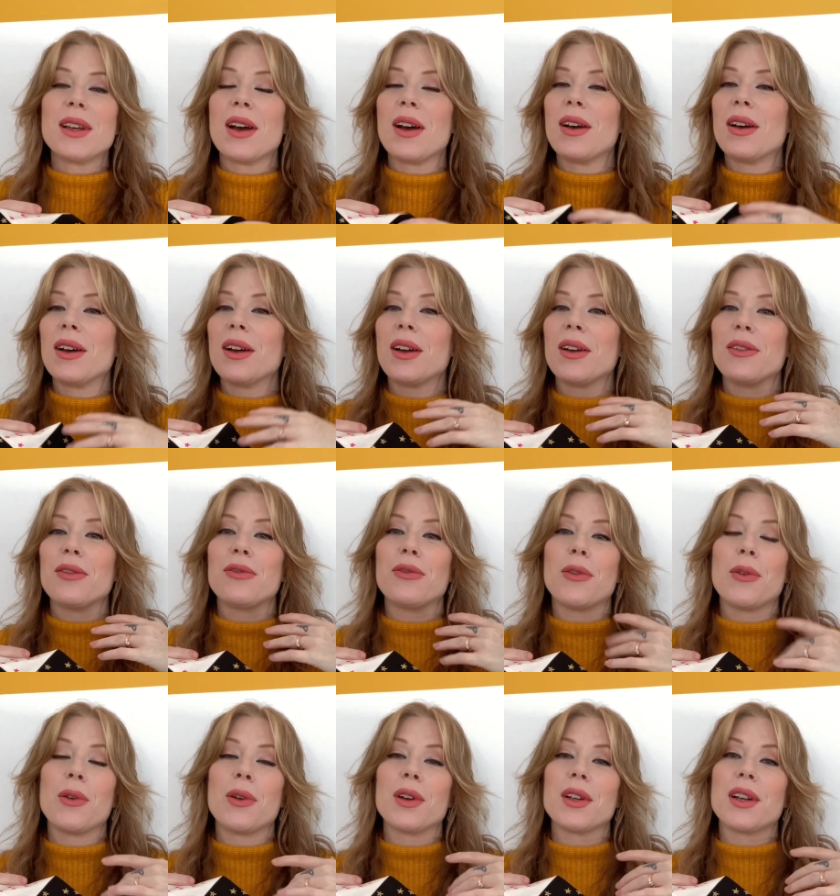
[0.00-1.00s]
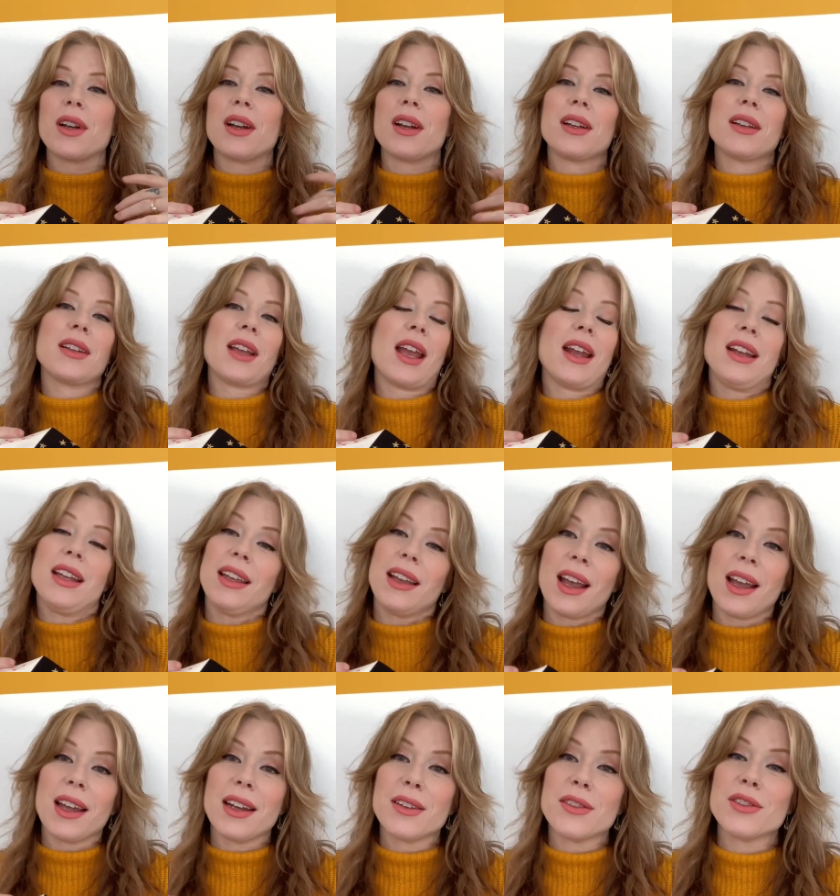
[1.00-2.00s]
are for any
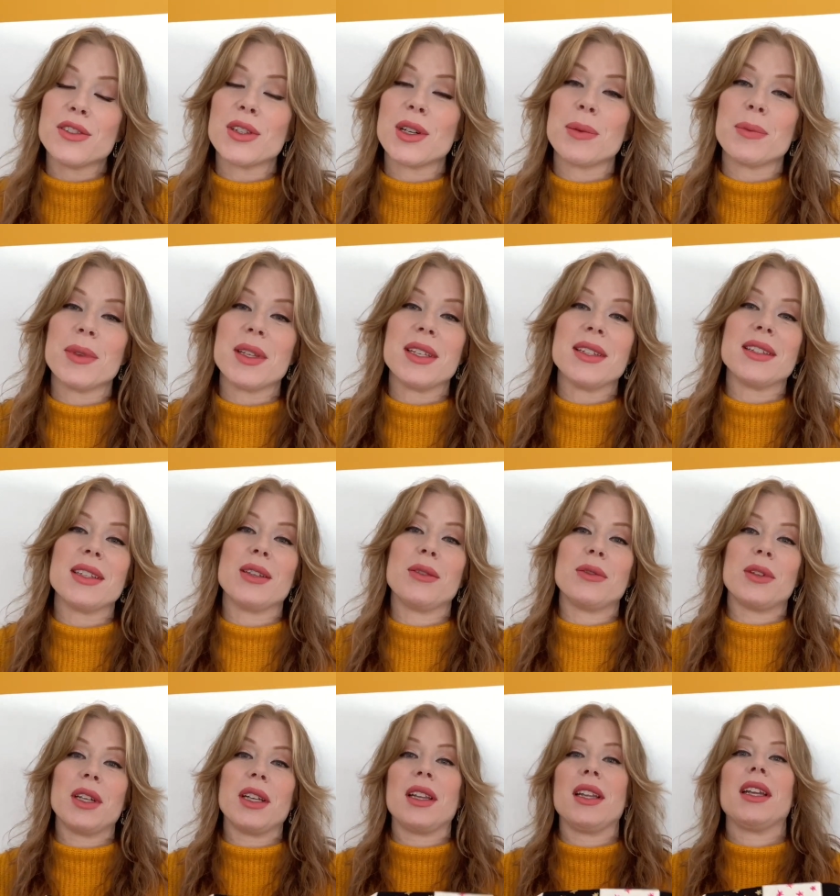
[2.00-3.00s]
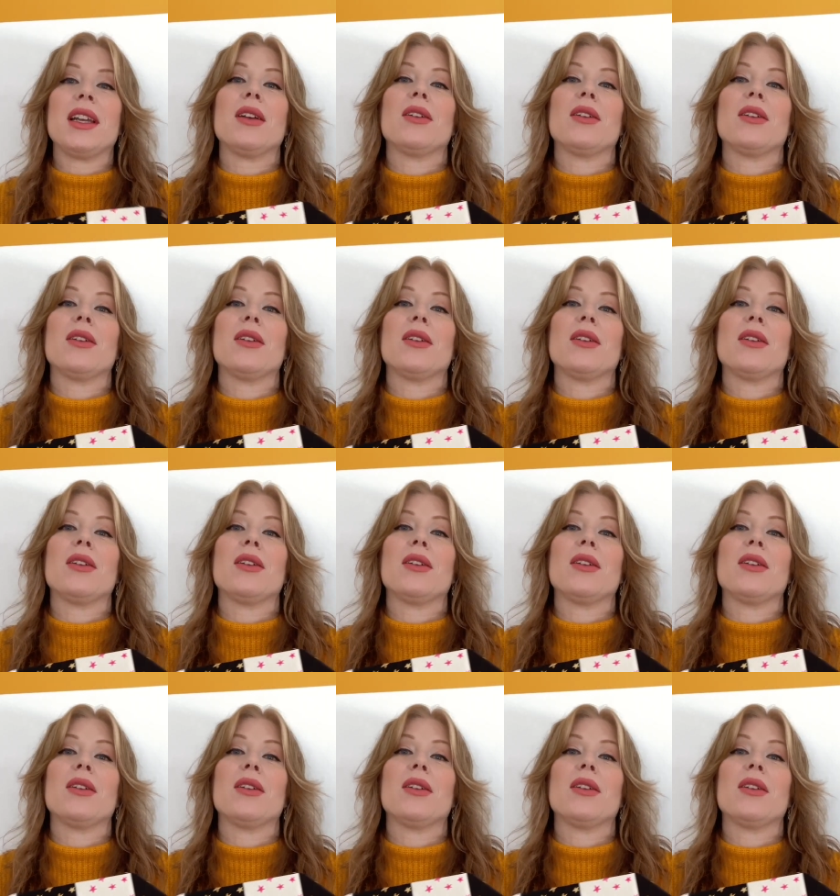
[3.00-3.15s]
kind of strip piecing really,